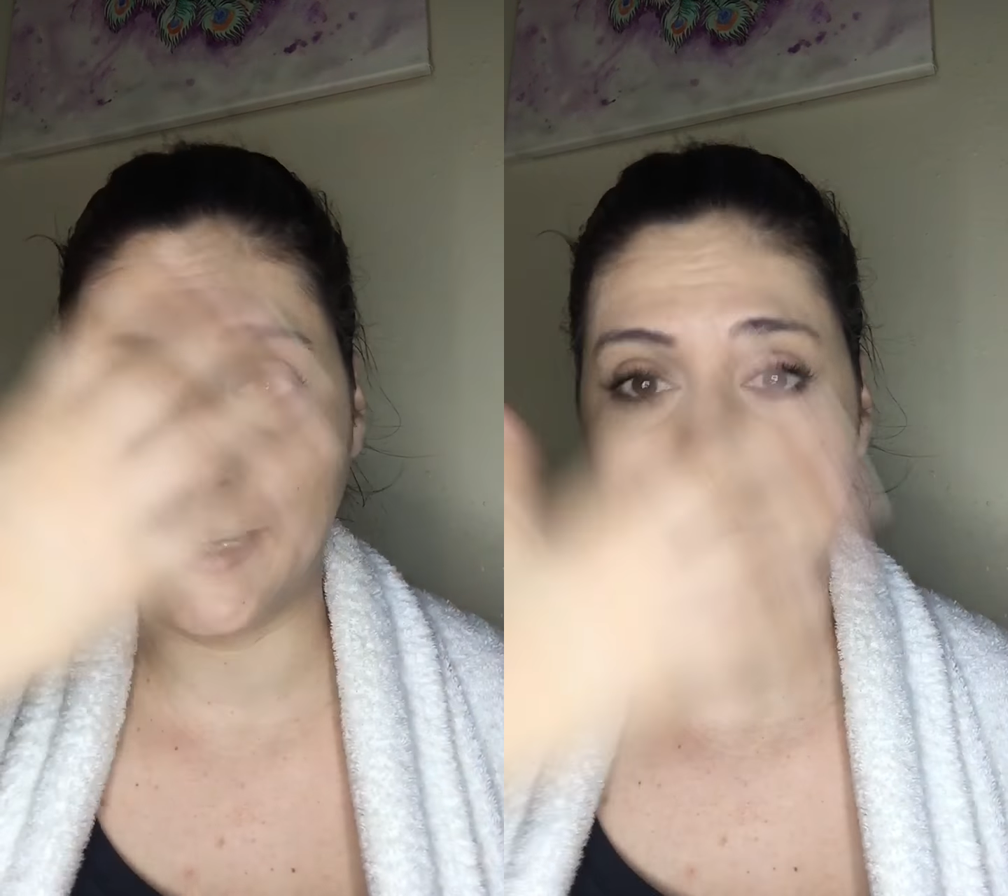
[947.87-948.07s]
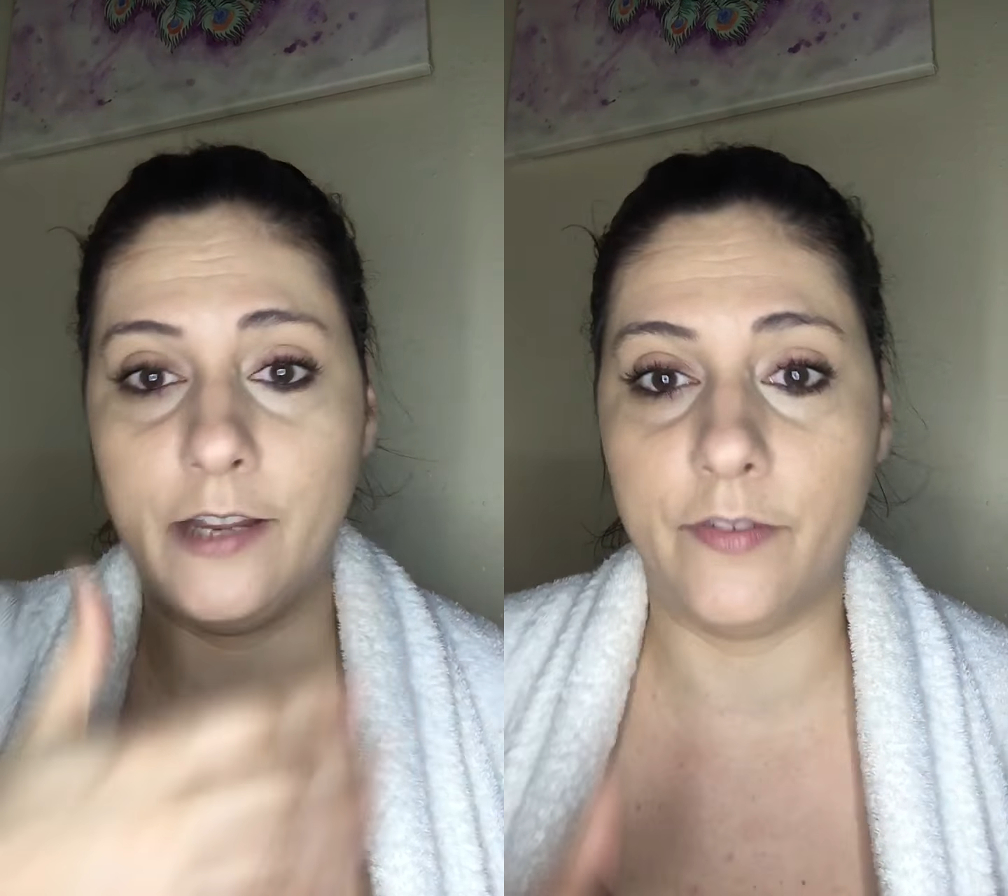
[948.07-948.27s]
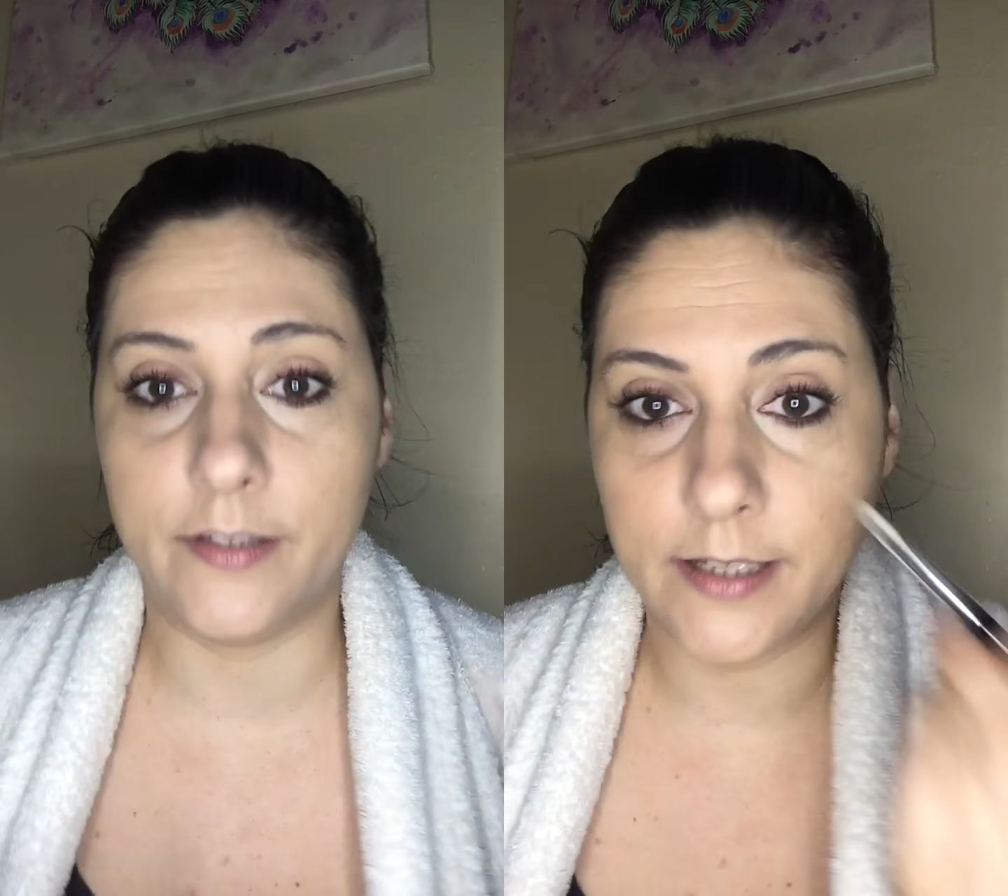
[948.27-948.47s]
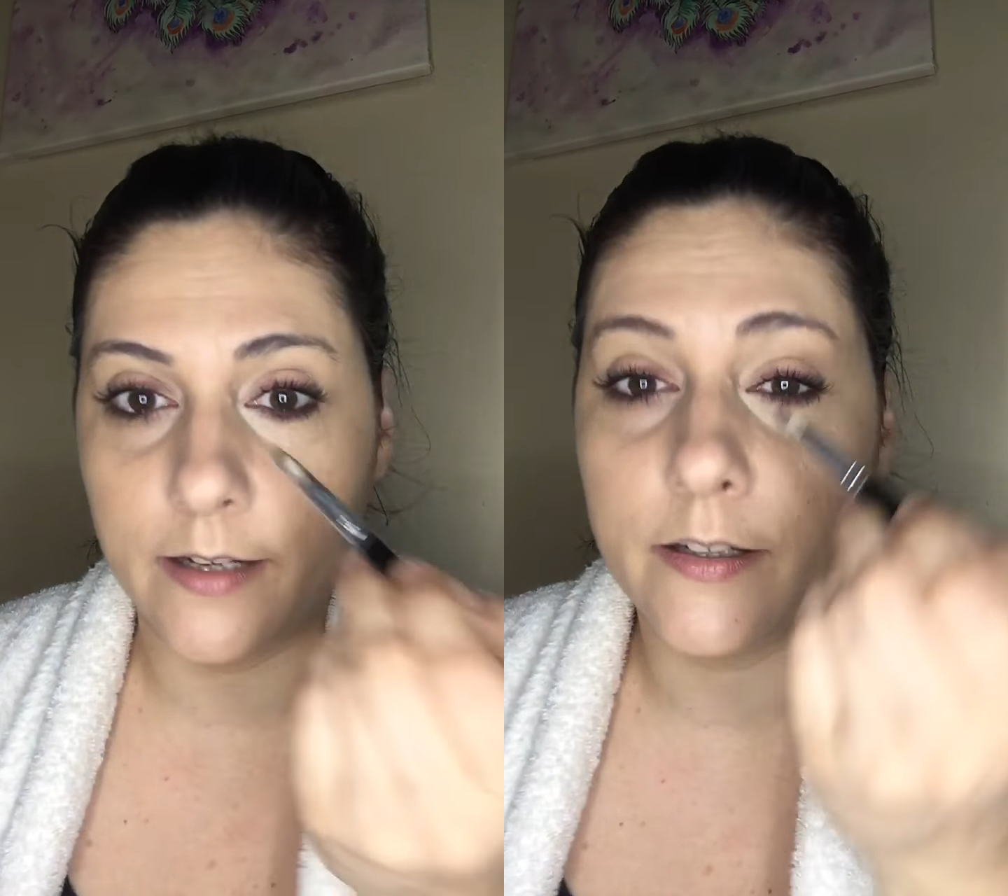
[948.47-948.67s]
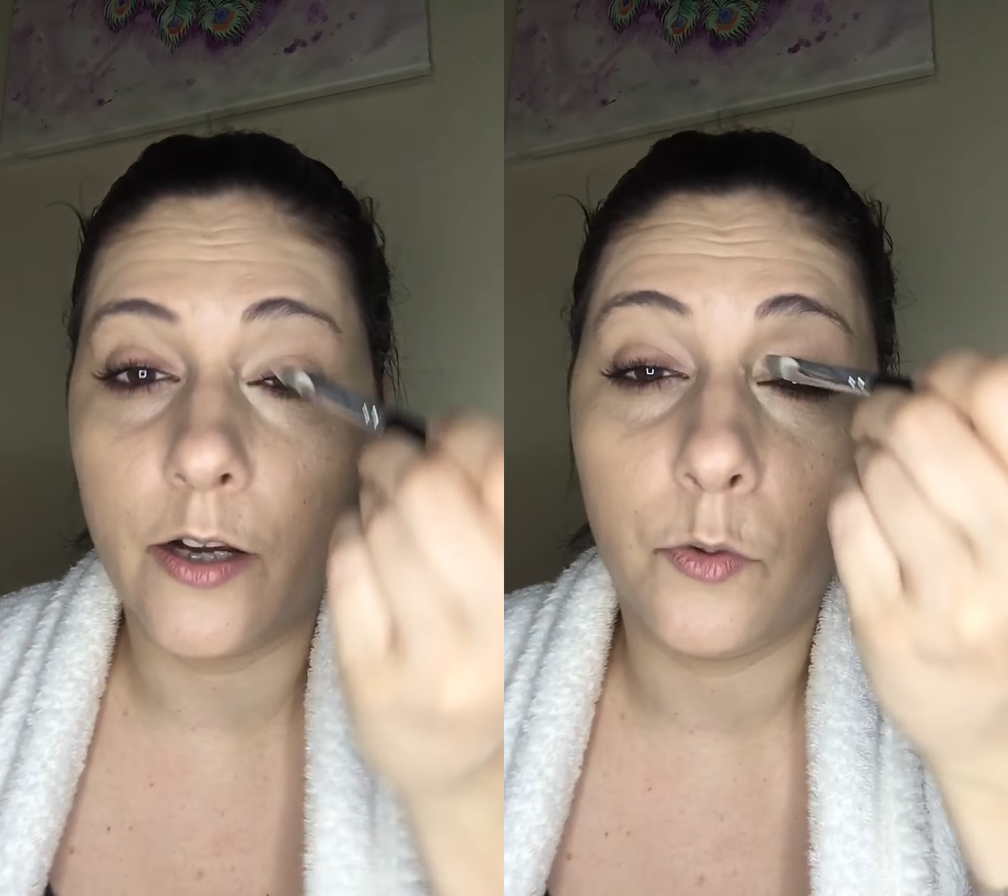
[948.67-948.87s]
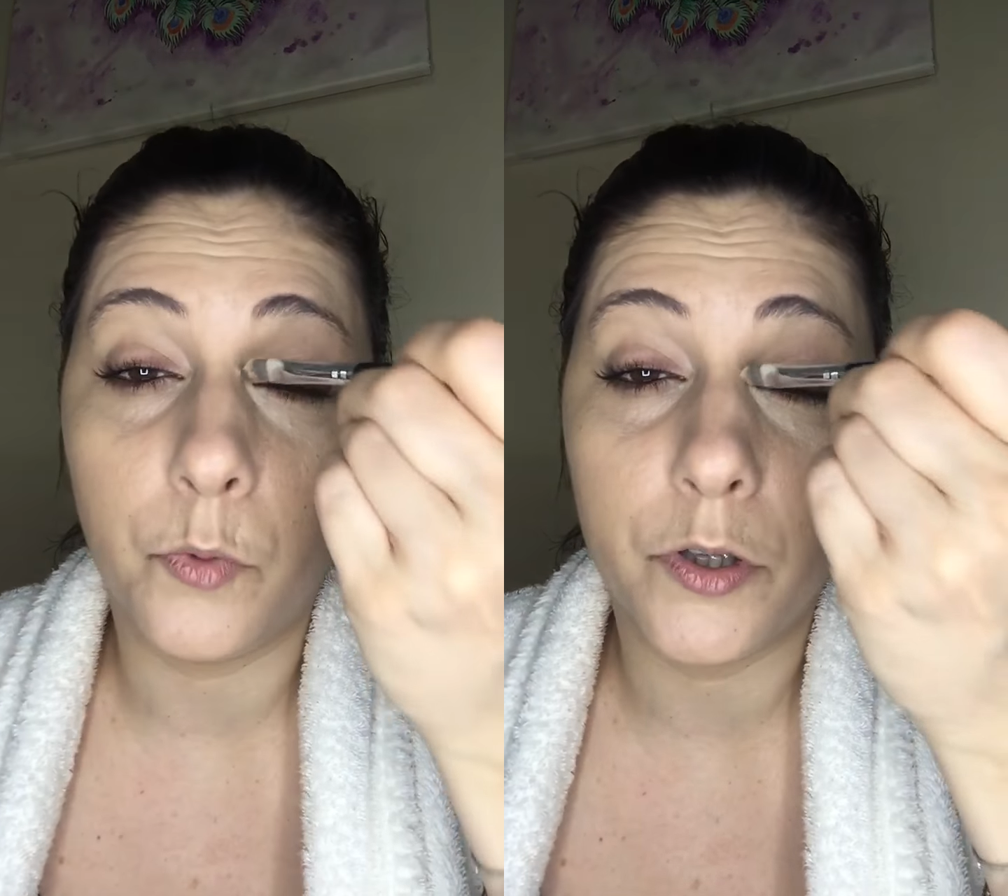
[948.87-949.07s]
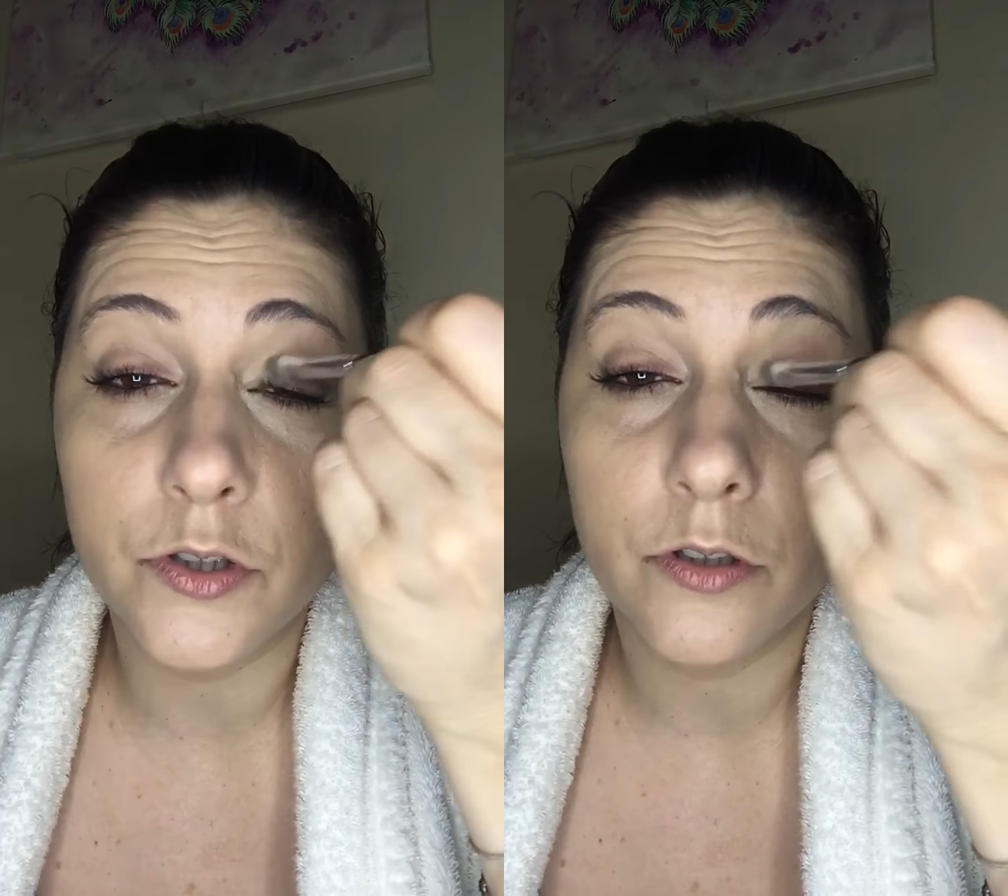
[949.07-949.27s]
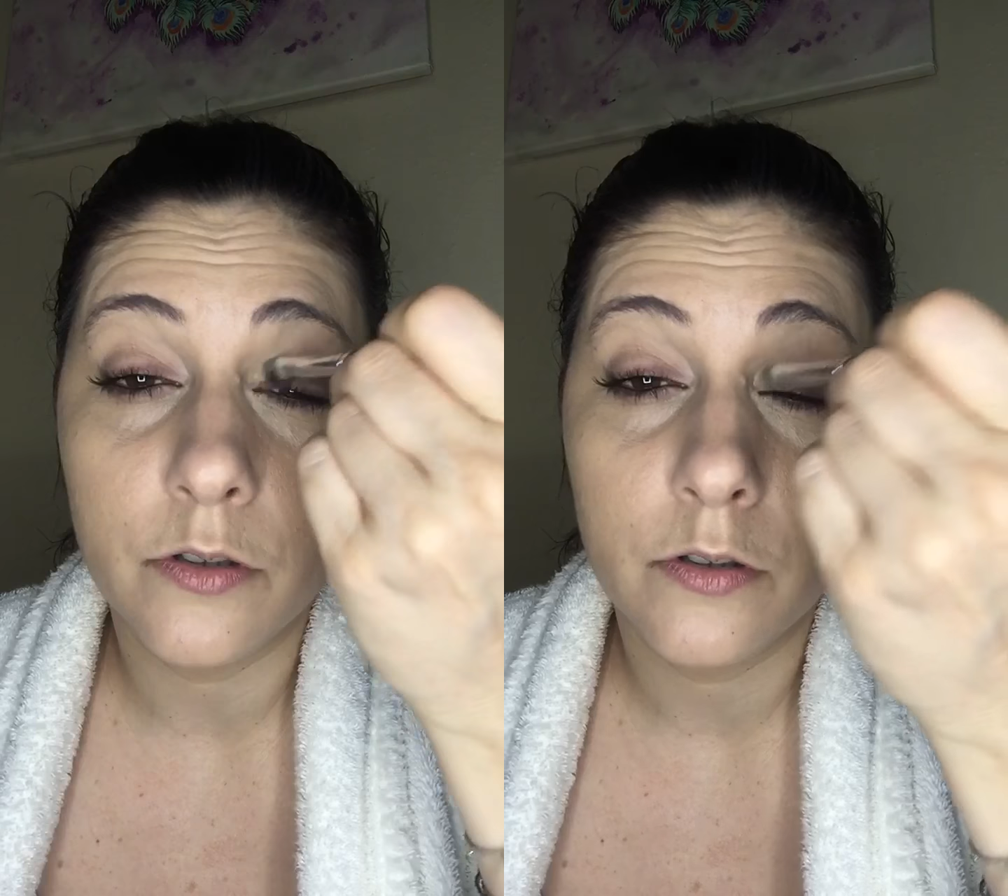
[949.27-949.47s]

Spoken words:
an even skin tone, which